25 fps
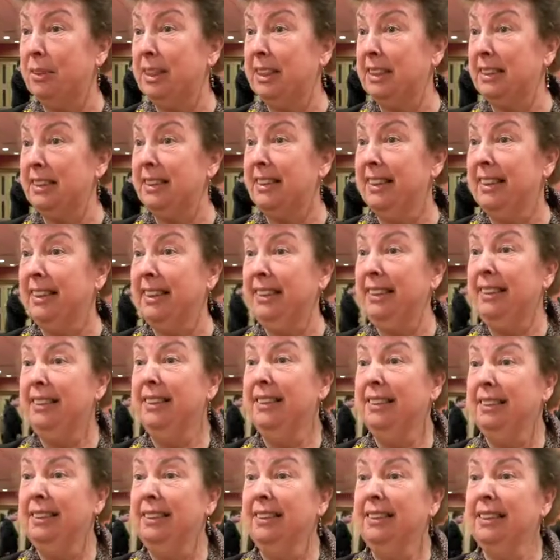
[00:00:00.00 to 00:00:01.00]
recently,
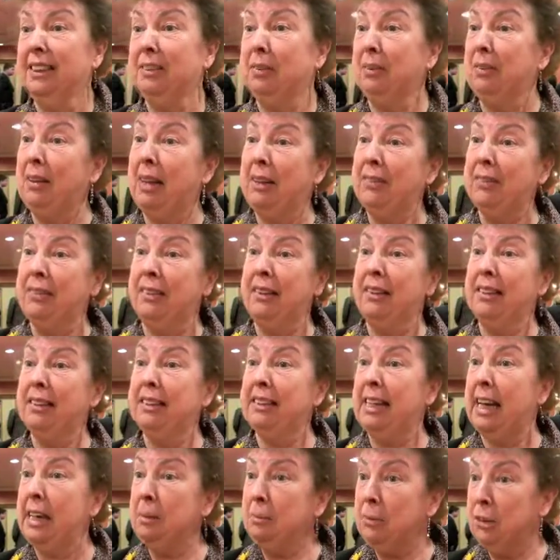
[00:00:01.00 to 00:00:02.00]
because we've had the
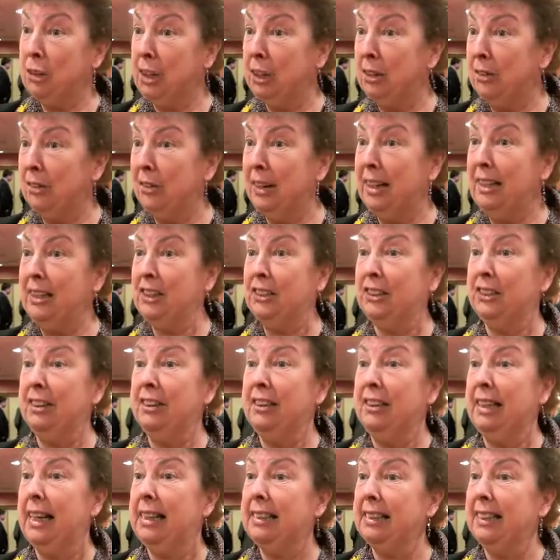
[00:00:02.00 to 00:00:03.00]
same
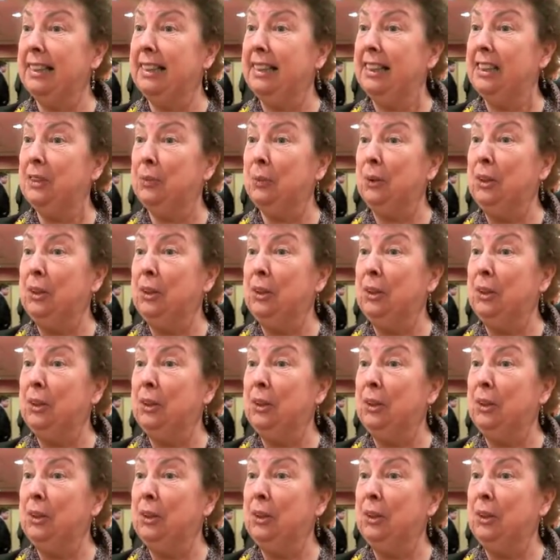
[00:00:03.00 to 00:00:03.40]
generation getting these